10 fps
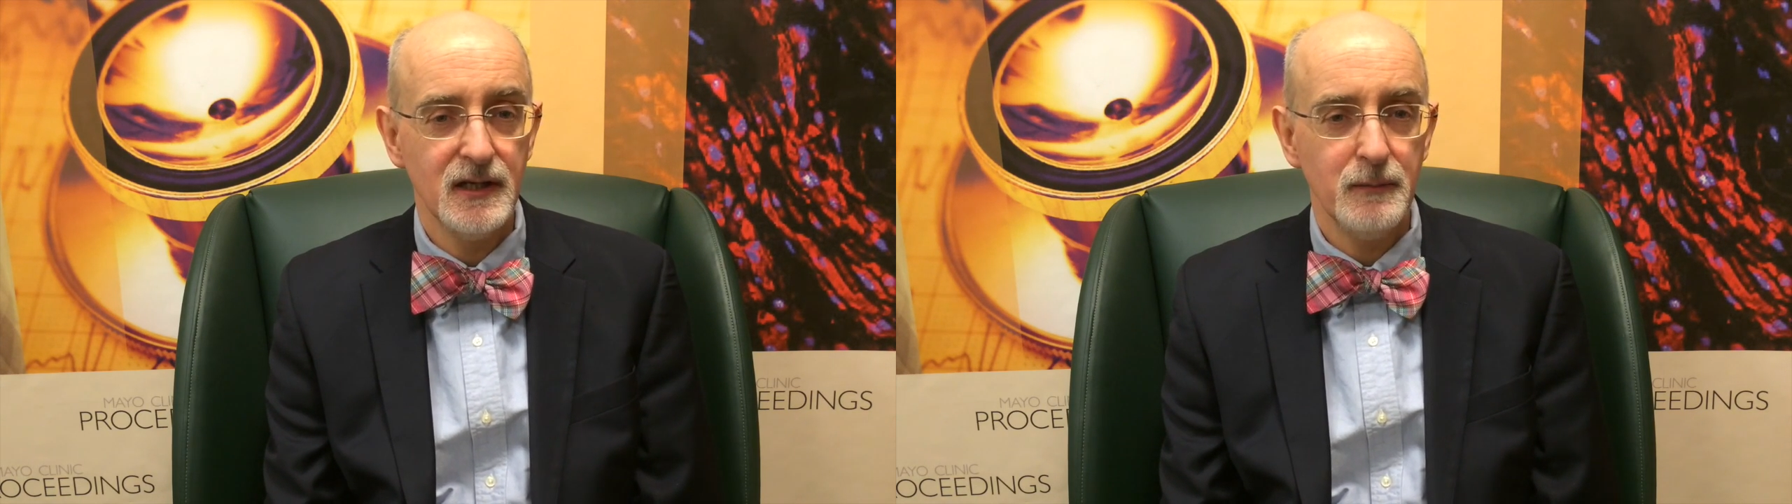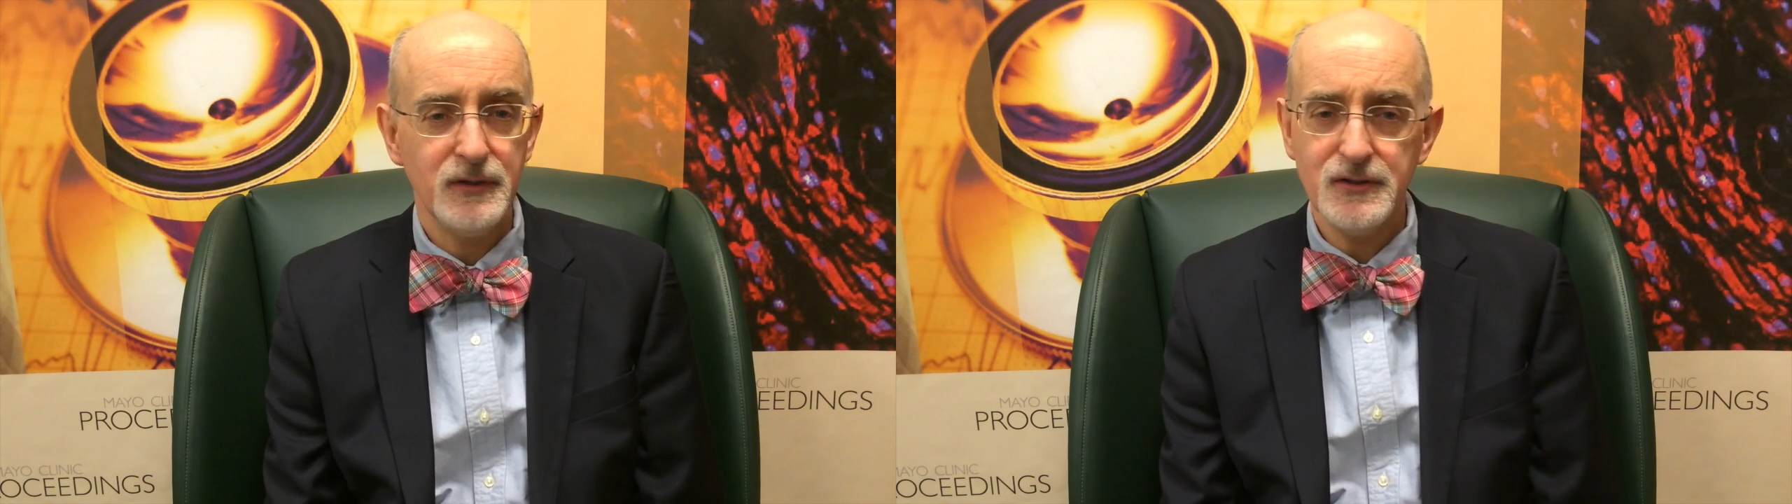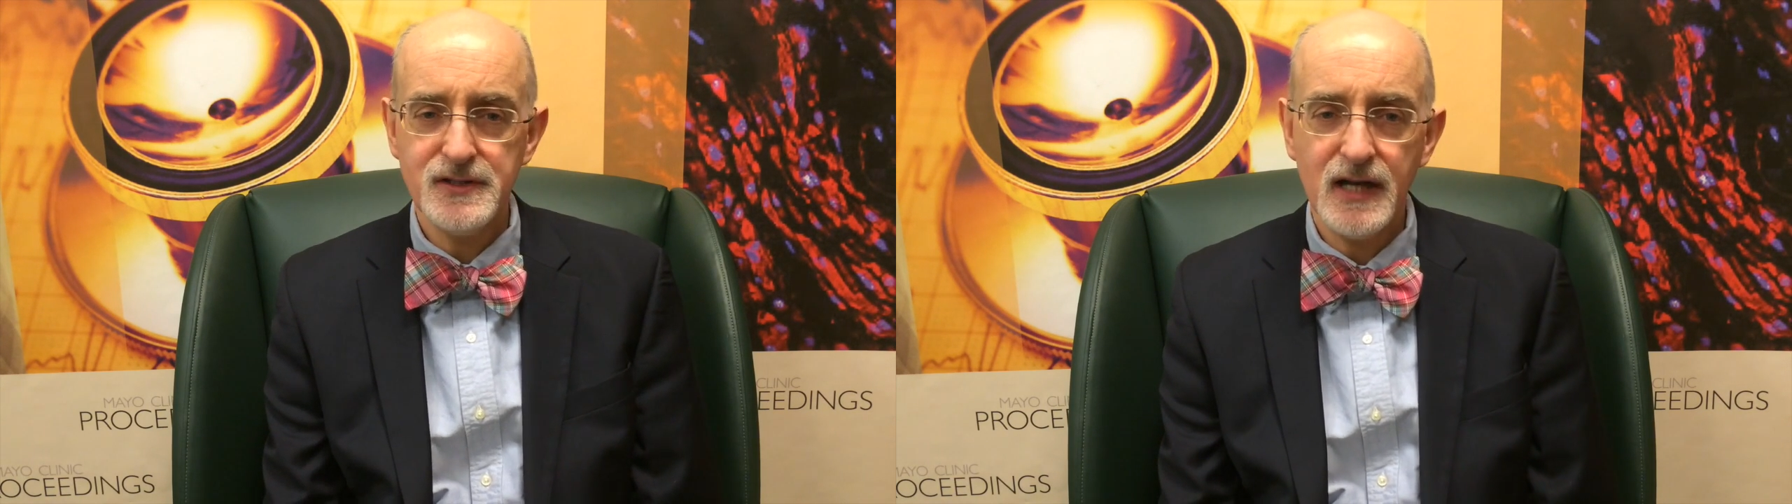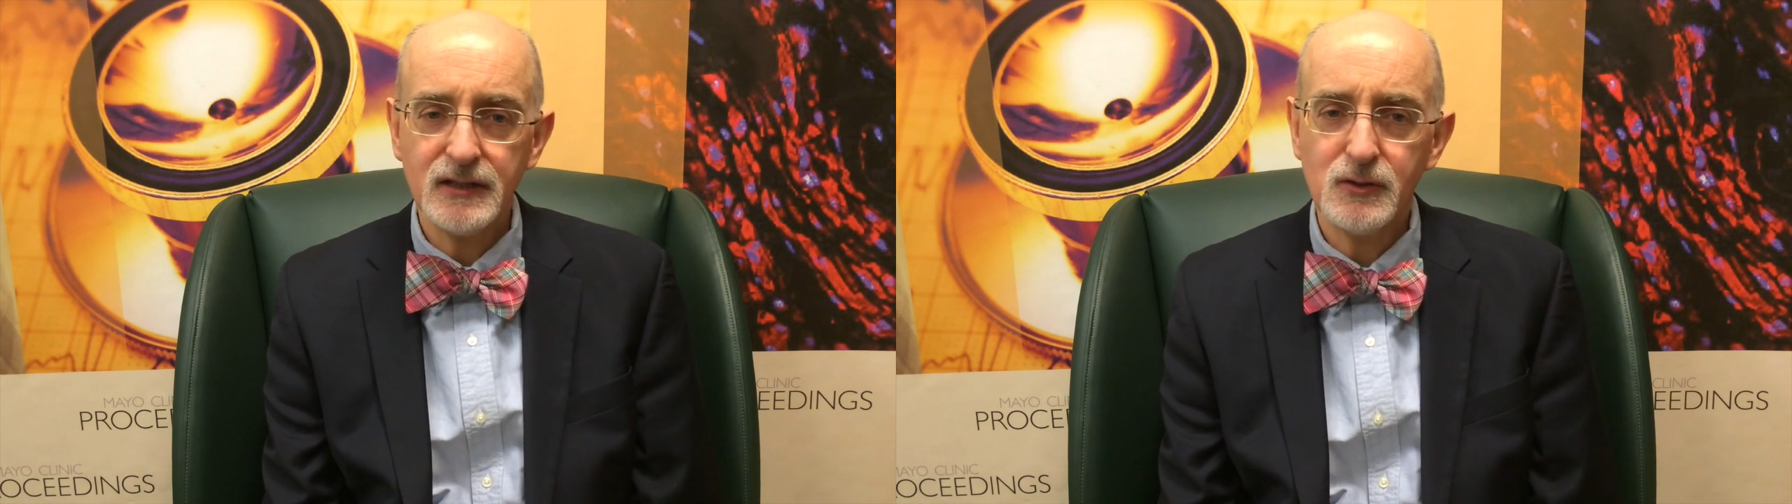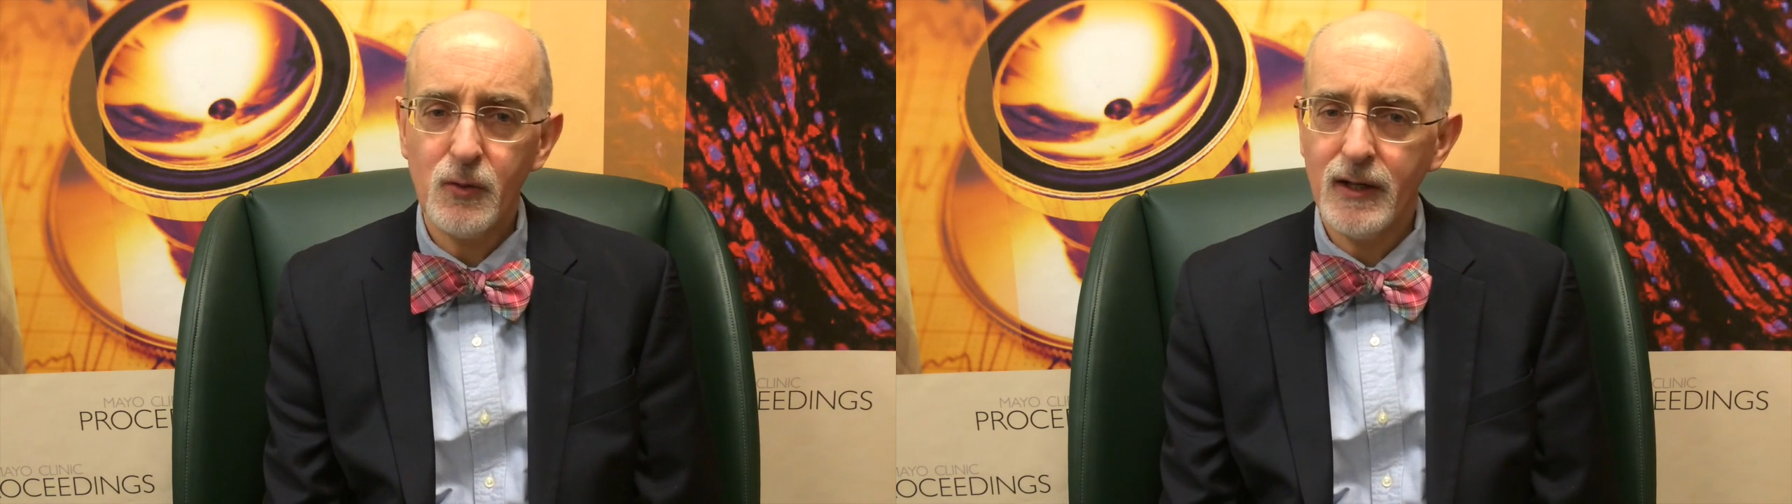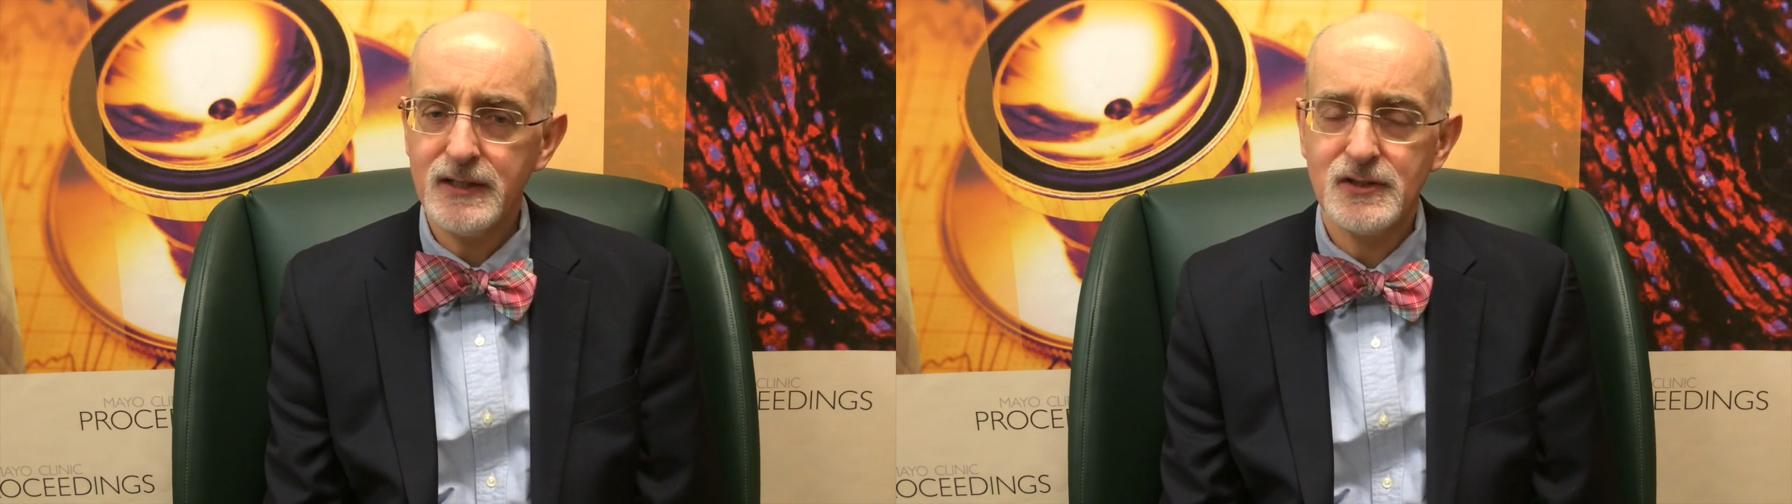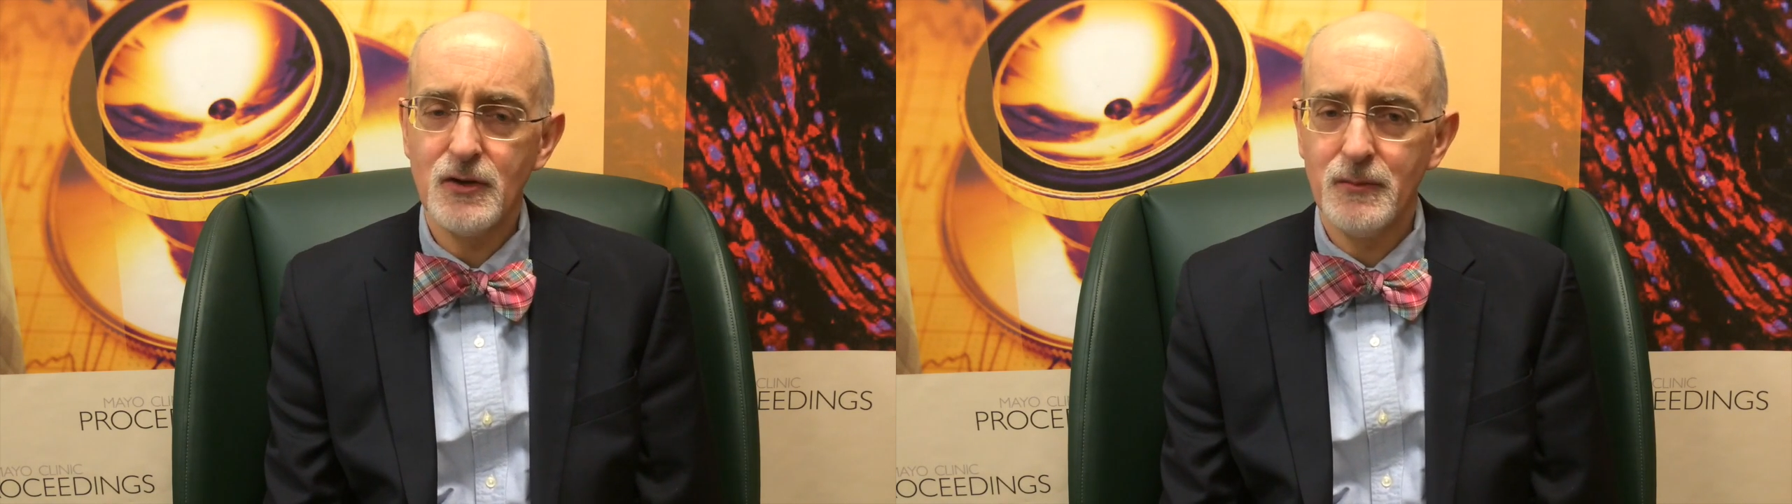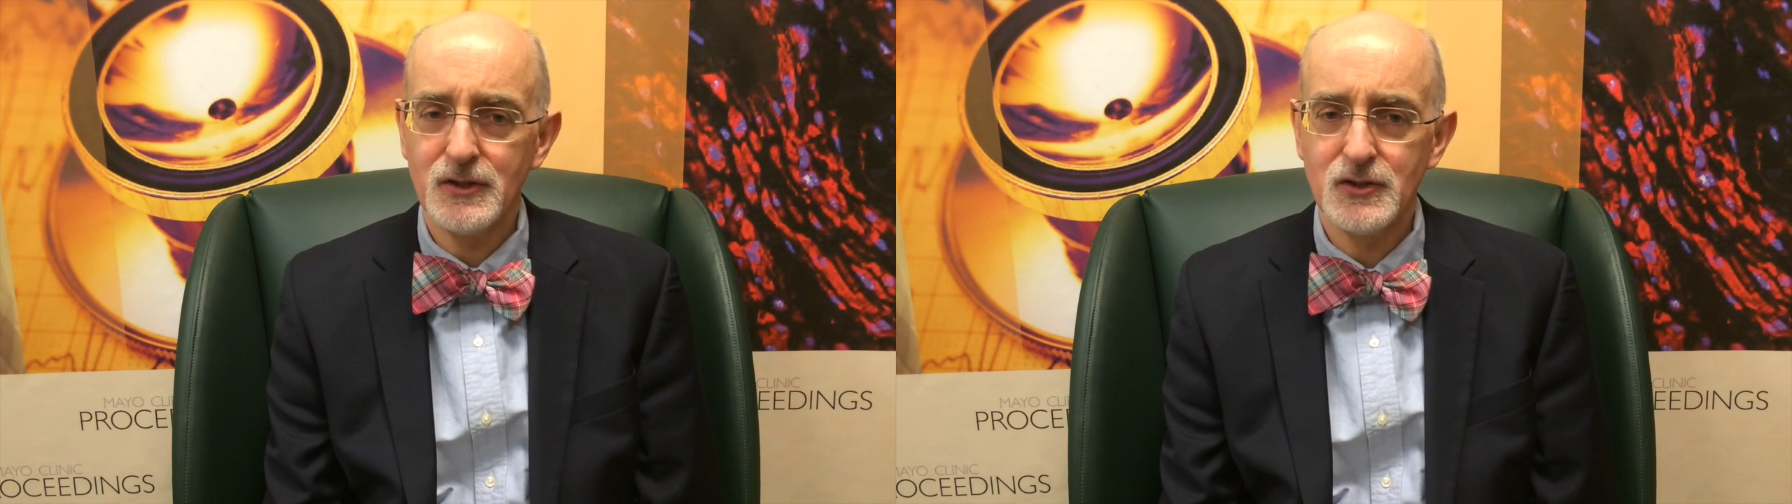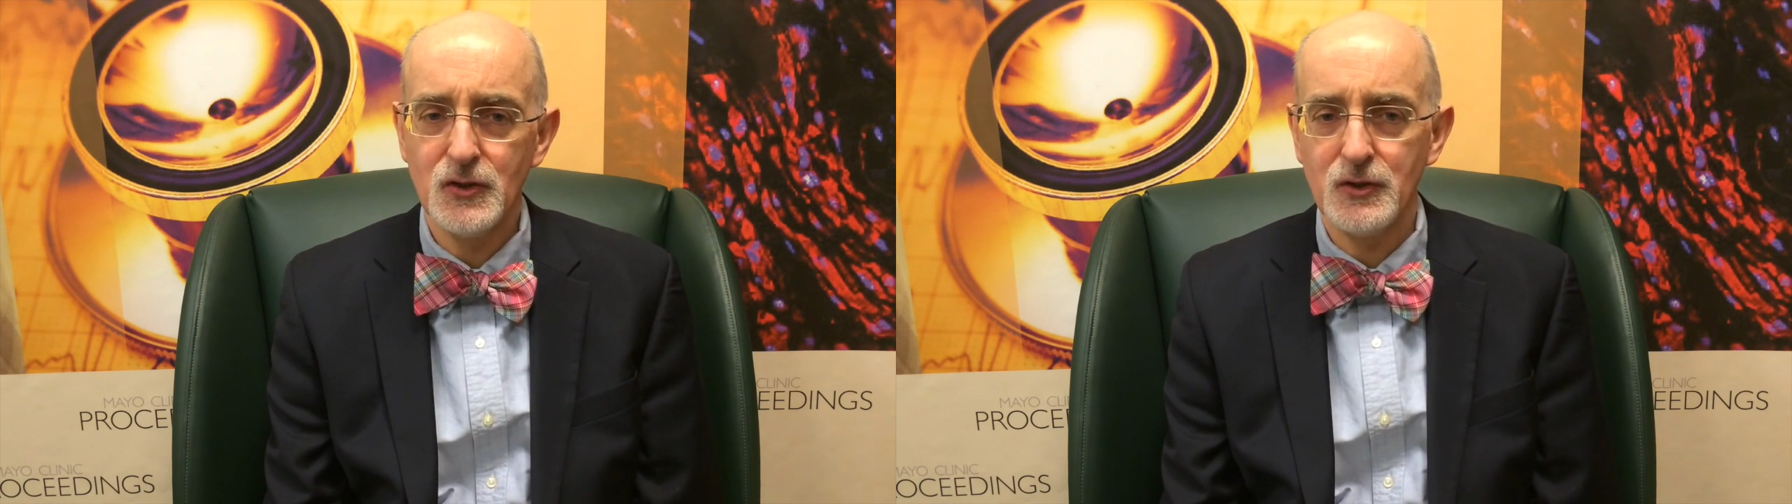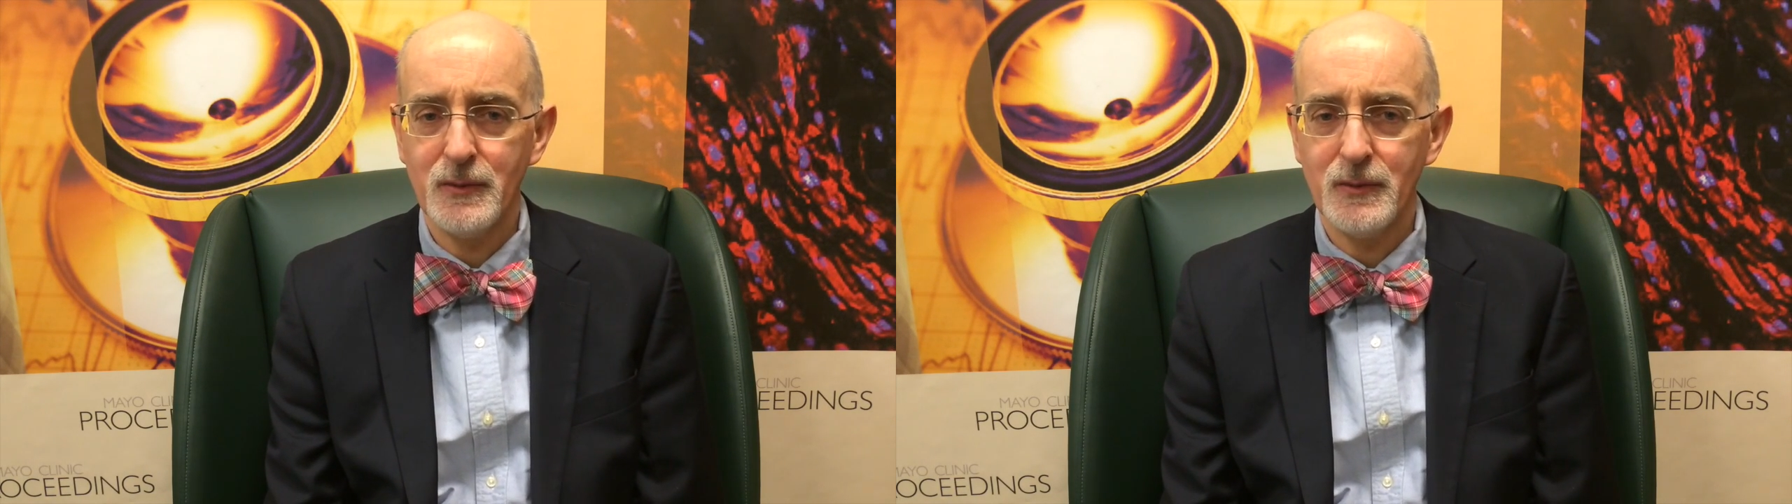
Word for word: but there's not quite so much known